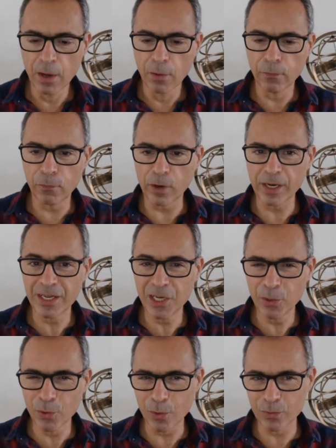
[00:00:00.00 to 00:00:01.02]
for
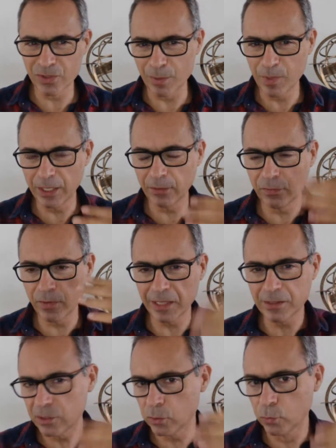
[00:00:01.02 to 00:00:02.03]
heroes and big
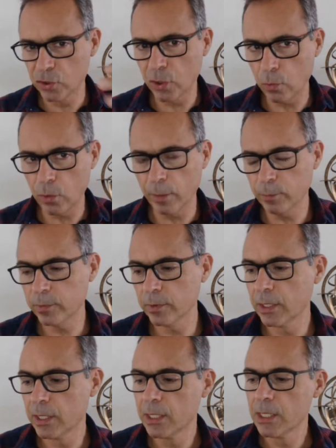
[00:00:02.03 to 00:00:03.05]
events to show up.
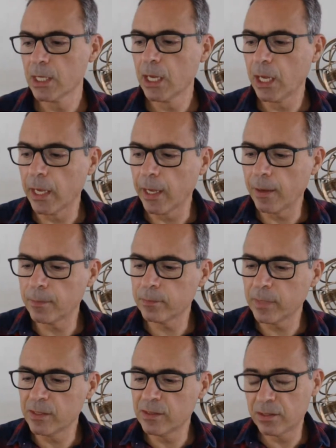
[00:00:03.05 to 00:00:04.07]

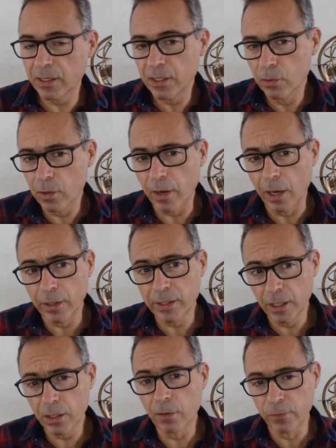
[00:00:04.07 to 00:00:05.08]
It's a
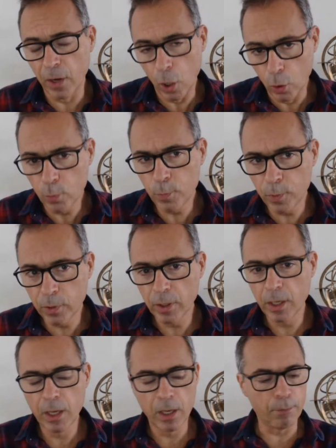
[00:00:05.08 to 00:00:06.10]
year of hope,
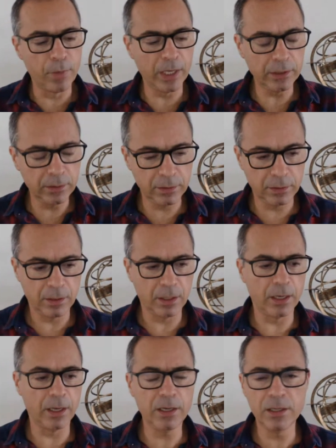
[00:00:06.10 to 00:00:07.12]
but
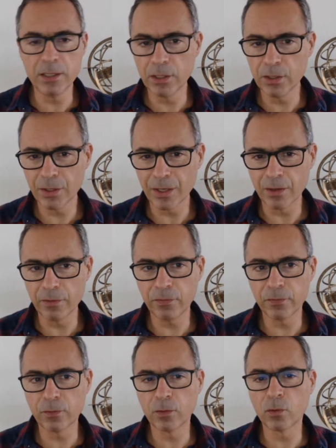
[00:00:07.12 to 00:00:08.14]
a year of
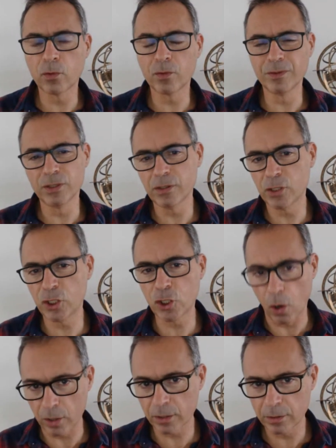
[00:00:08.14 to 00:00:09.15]

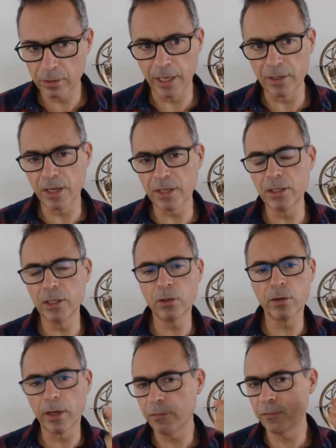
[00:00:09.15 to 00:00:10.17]
shock and a year
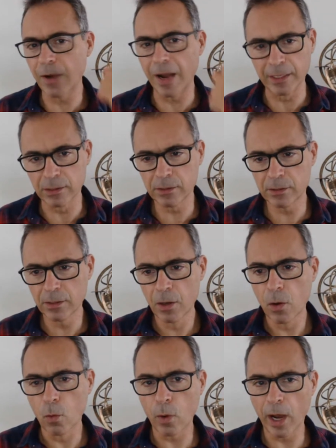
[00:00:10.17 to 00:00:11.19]
of fights.
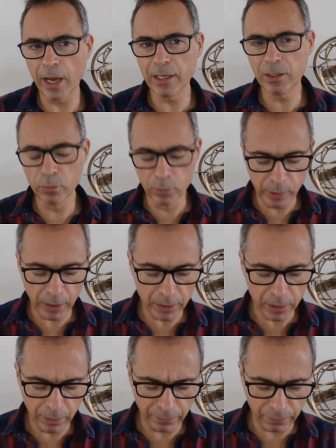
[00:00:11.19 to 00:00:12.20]
Why it will be a
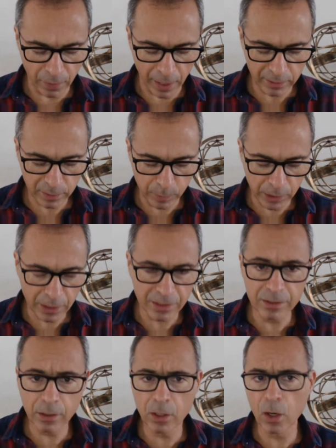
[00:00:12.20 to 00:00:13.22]
year of fights? Because
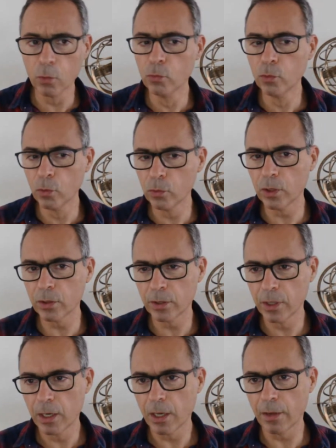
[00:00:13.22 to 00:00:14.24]
the co-ruler
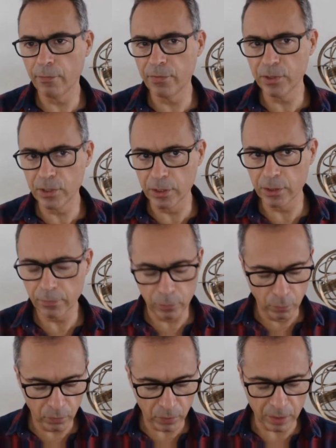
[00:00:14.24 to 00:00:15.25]
of the year
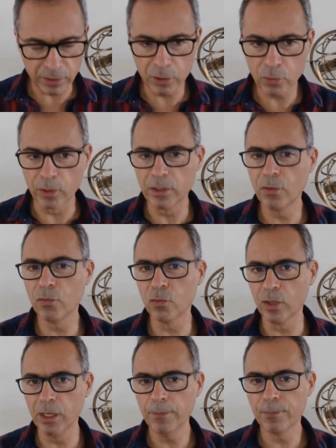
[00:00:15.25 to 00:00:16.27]

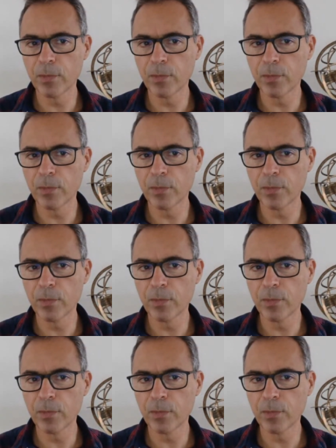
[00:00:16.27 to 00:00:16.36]
2023